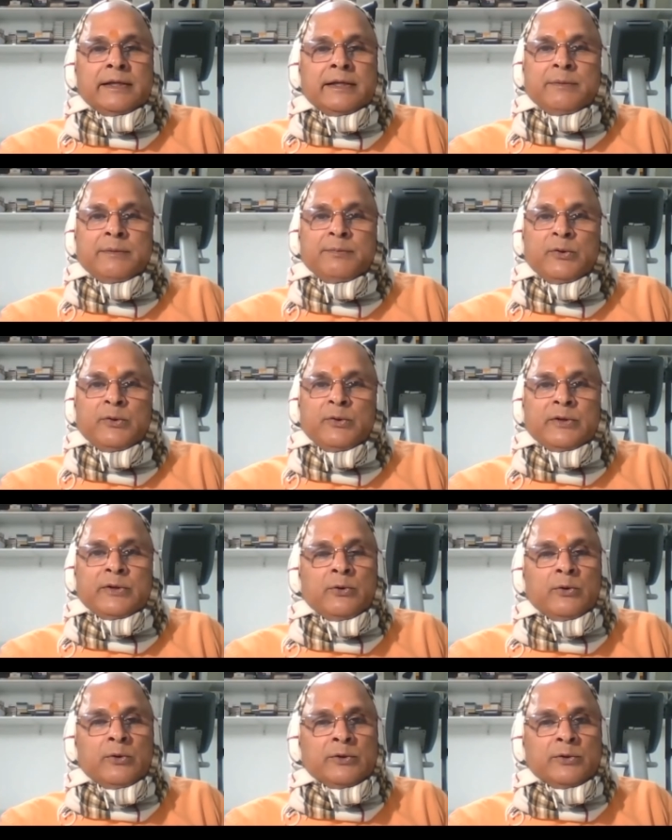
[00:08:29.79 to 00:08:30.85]
if we
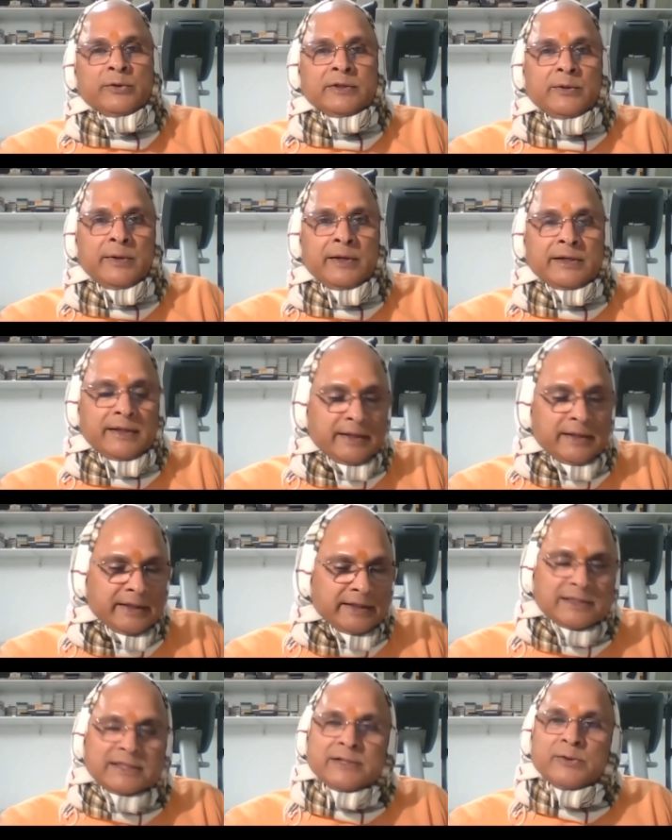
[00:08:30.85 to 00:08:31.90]
go on doing the work,
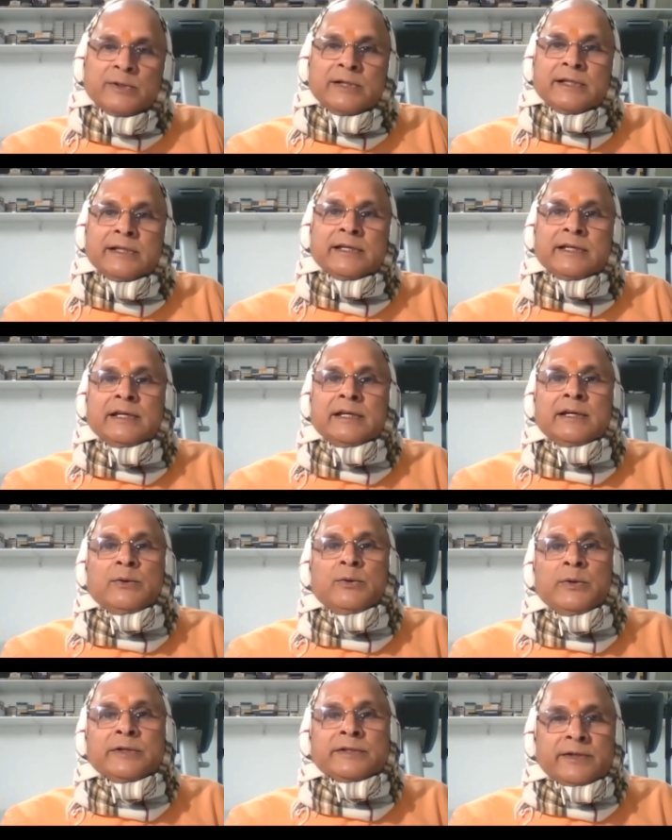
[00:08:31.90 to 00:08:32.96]
surely
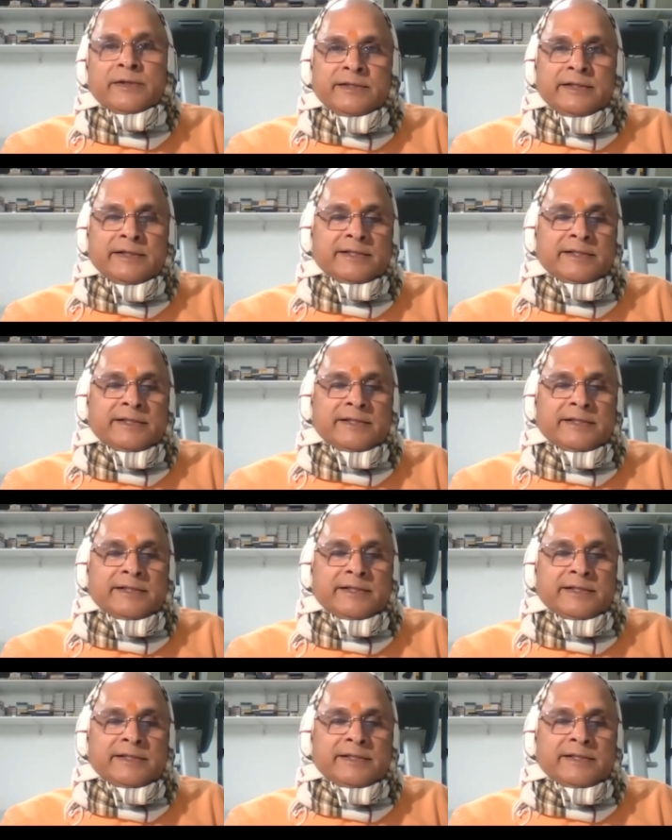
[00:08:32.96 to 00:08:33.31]
we will succeed.